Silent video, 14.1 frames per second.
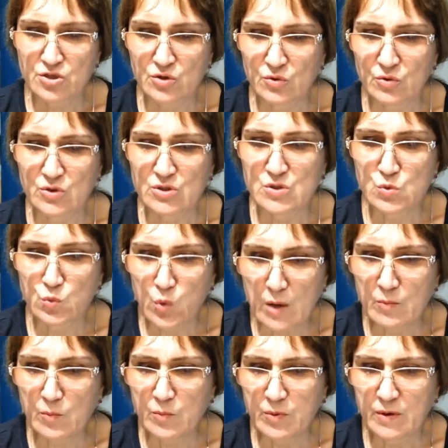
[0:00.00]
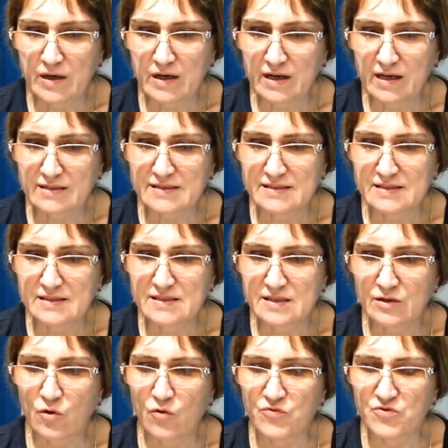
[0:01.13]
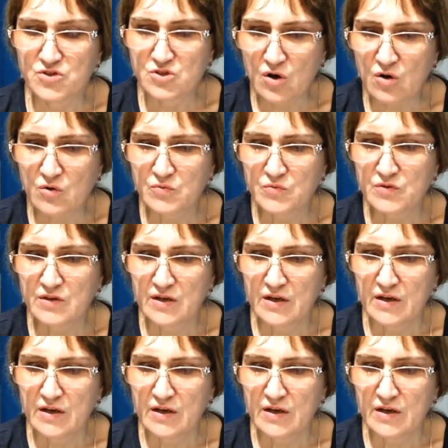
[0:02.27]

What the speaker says: or swamp consisting of soft,